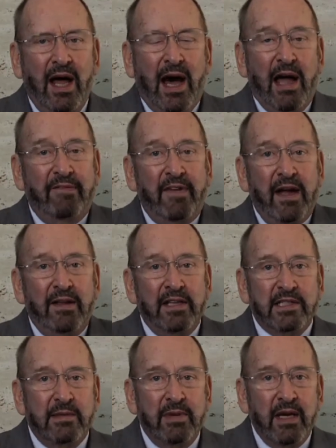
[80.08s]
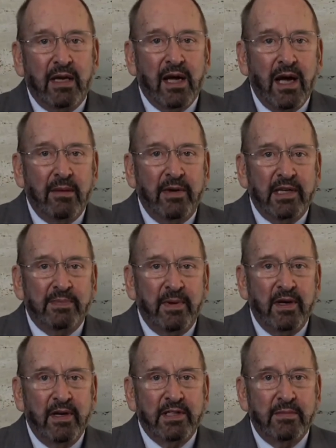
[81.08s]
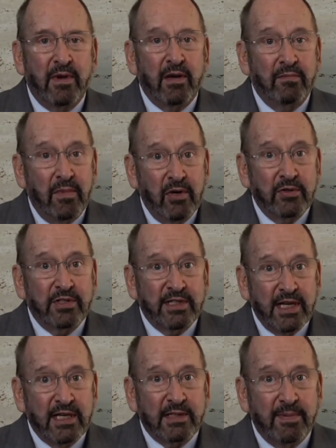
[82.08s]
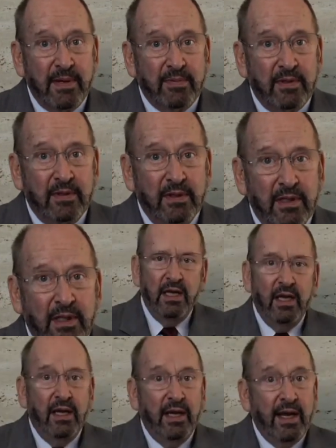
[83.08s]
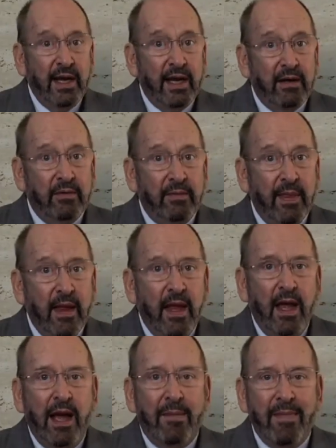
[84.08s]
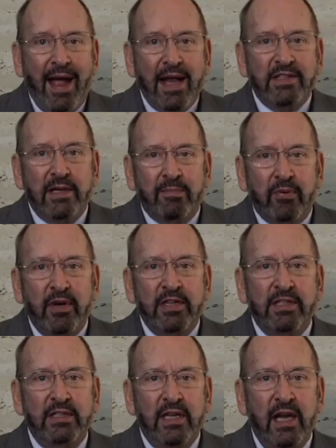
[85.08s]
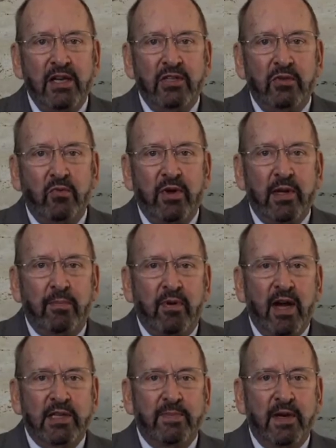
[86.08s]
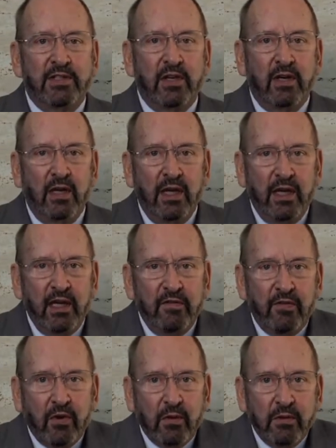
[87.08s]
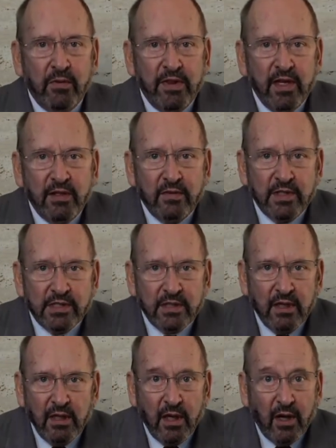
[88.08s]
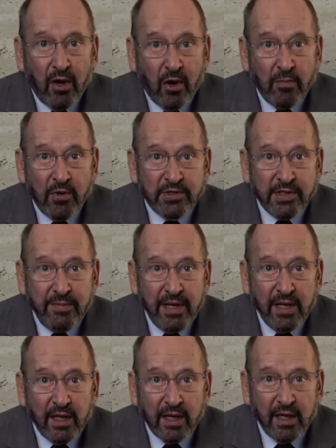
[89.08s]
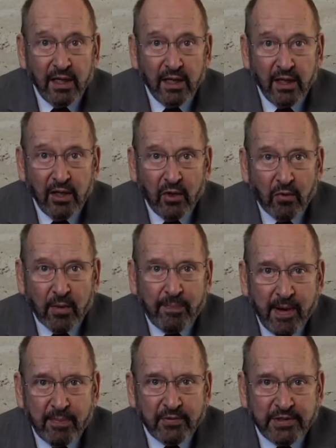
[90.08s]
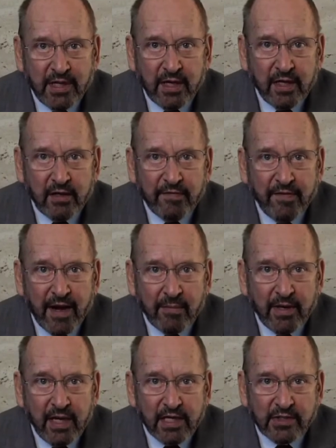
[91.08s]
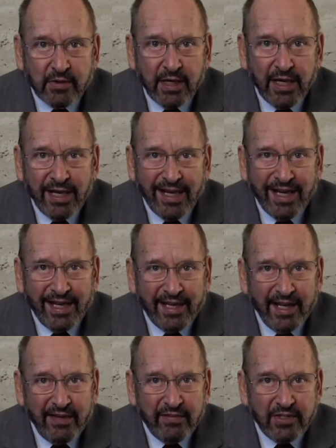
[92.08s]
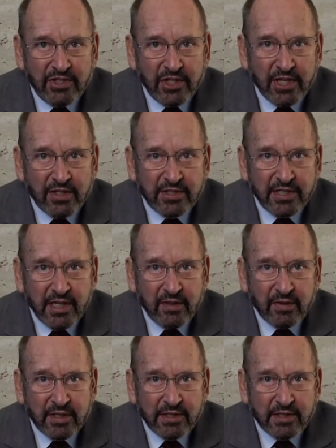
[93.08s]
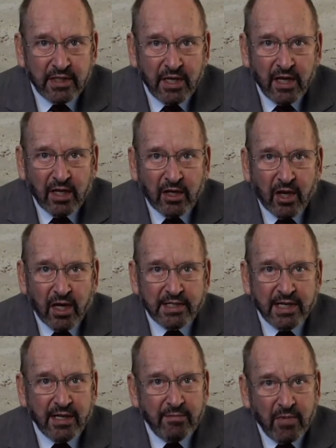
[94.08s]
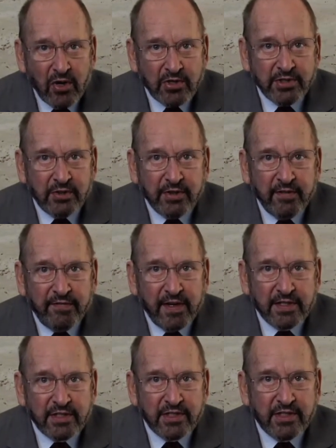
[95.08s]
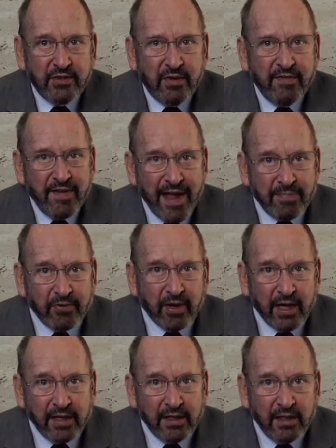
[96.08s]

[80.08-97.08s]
I found this to be a common experience among most salespeople. Now, imagine a presentation where the prospects are leaning forward with interest almost immediately, where people tell you their family history and even share secrets, causing emotional defenses to evaporate.